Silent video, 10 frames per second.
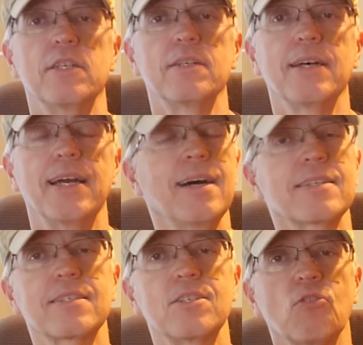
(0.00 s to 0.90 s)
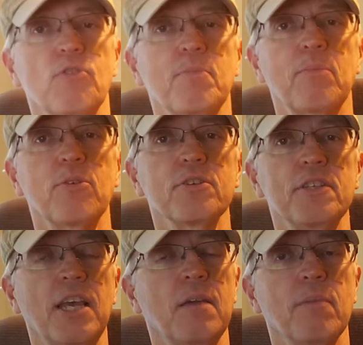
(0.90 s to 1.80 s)
and I honestly don't remember his
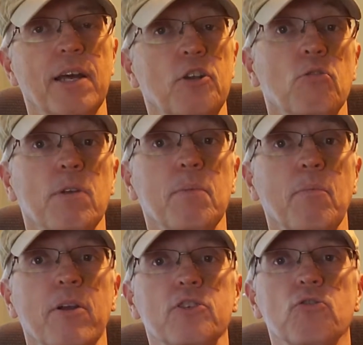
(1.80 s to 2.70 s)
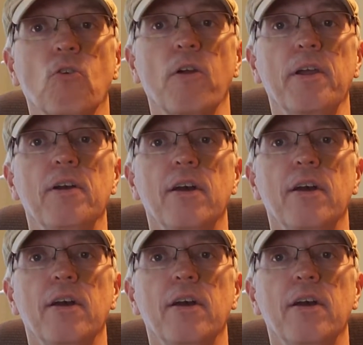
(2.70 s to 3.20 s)
name, but I do remember his story.